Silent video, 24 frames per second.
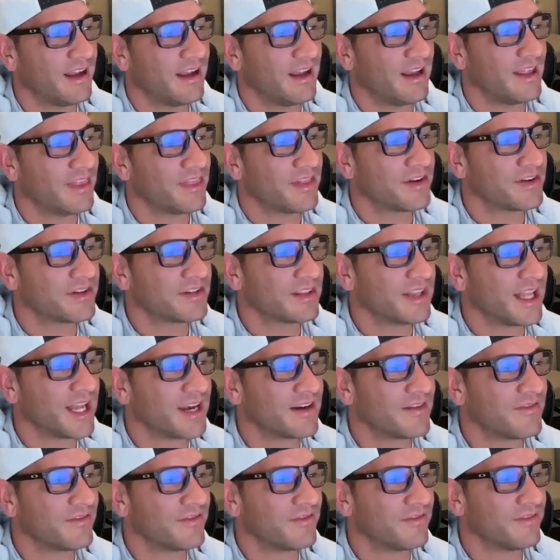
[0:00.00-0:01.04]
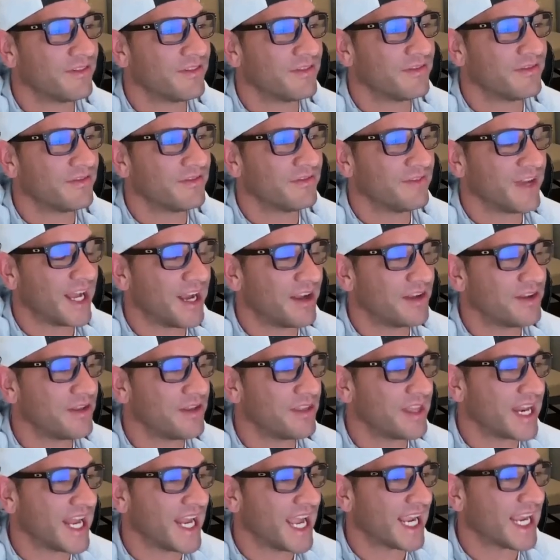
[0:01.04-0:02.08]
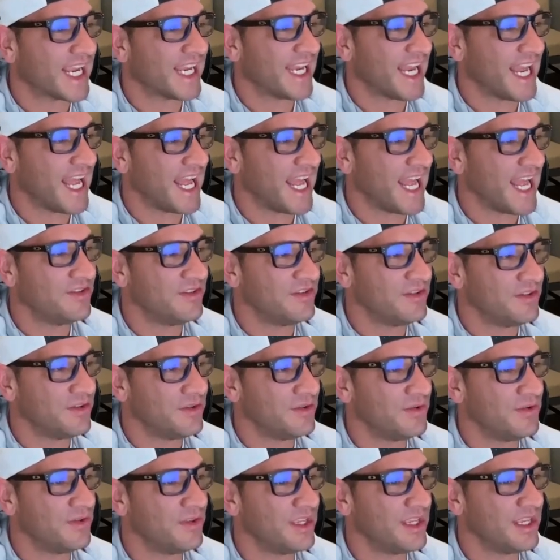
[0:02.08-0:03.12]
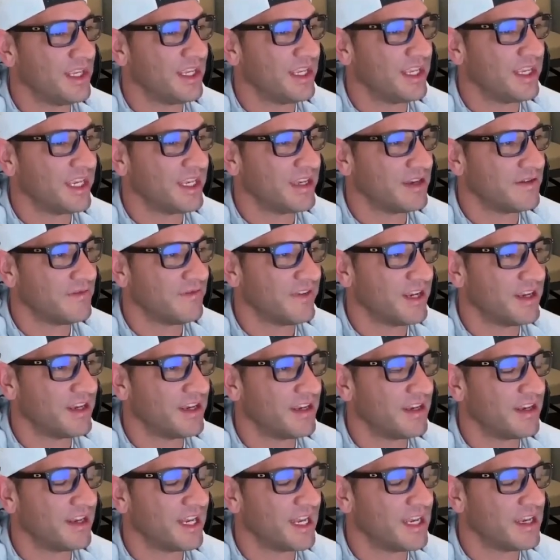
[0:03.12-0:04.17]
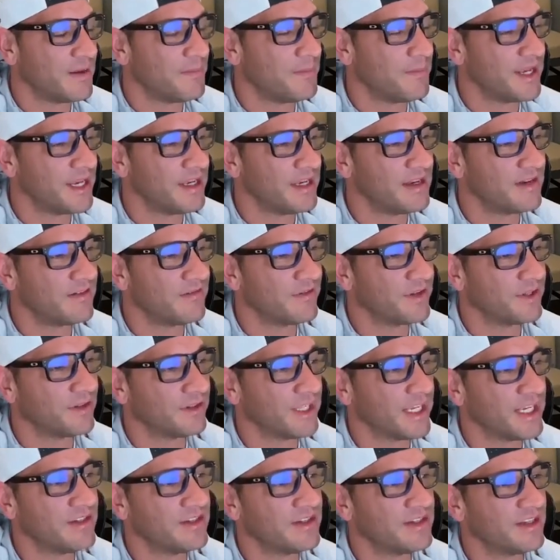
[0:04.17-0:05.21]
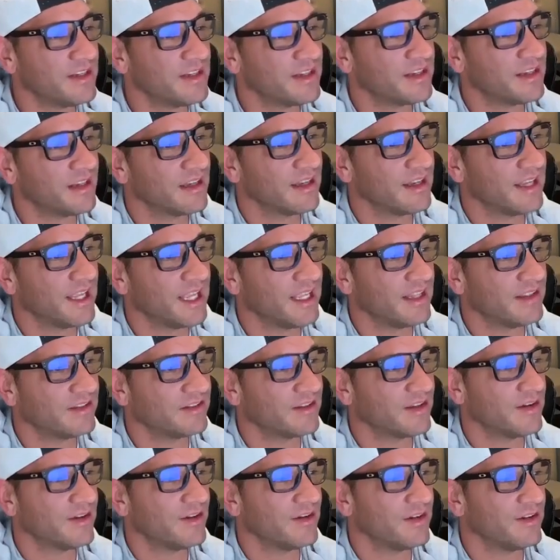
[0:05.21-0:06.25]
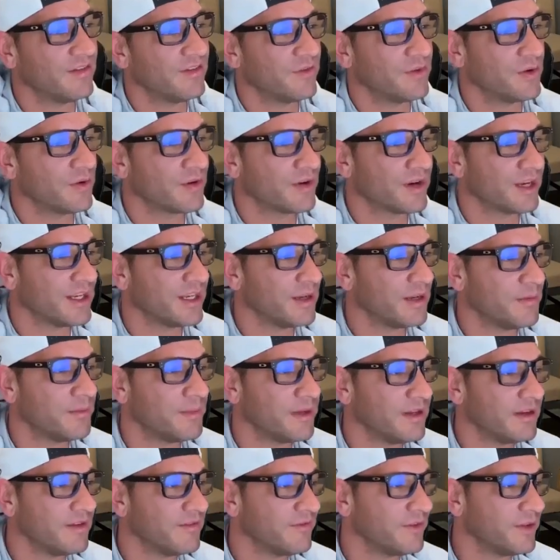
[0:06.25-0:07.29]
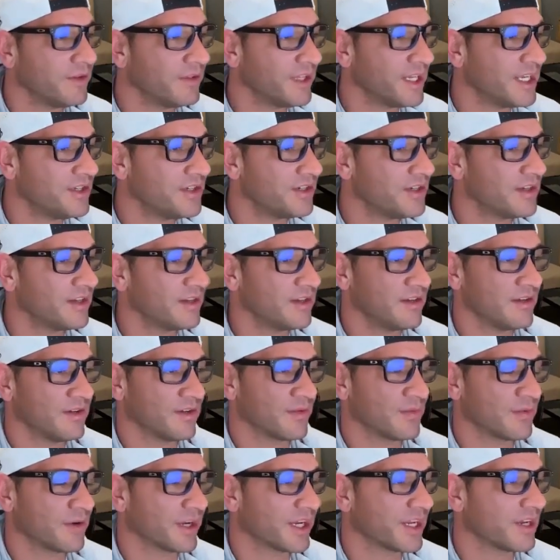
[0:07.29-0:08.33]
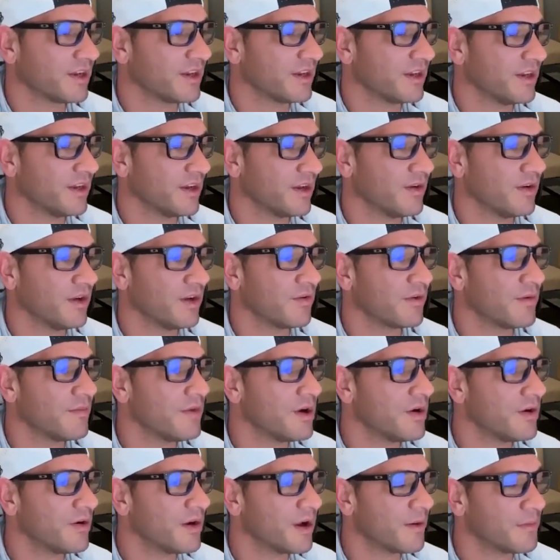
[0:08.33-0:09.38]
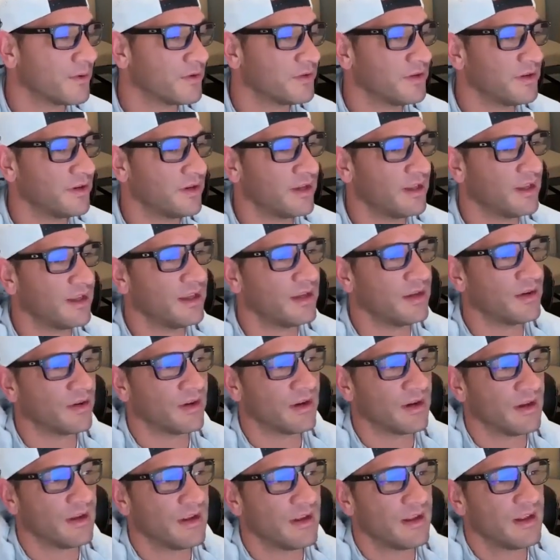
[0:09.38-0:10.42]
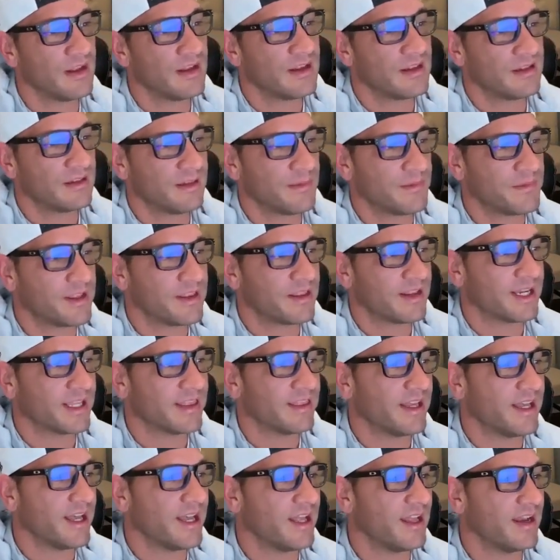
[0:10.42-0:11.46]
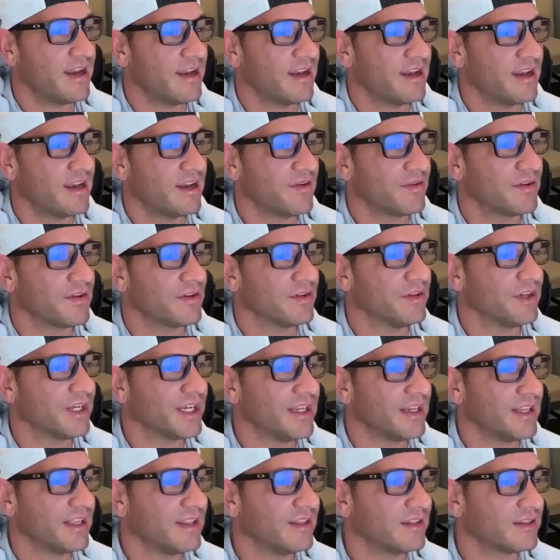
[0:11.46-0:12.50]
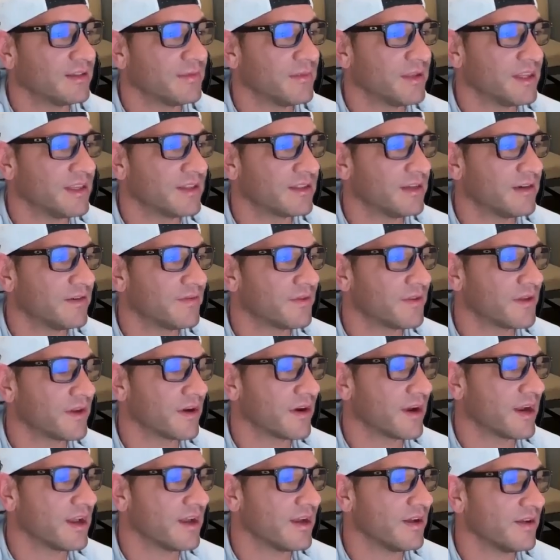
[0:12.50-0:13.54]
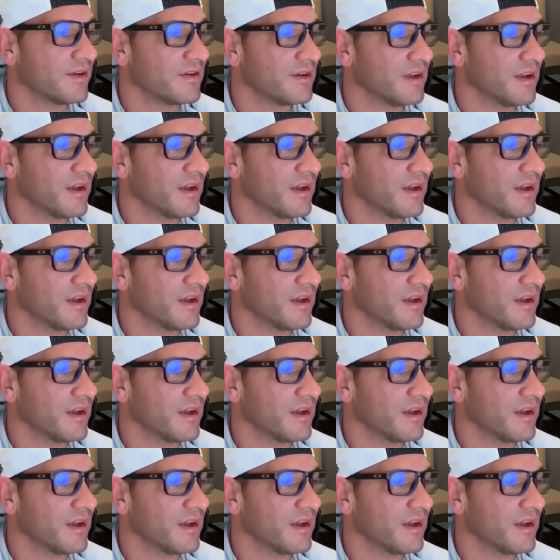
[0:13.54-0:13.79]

there's a lot of value that I can add to the independent field agent. And so if you're an independent field agent, you're working, a remote opportunity or something like that, and you're looking to get some of this off the ground,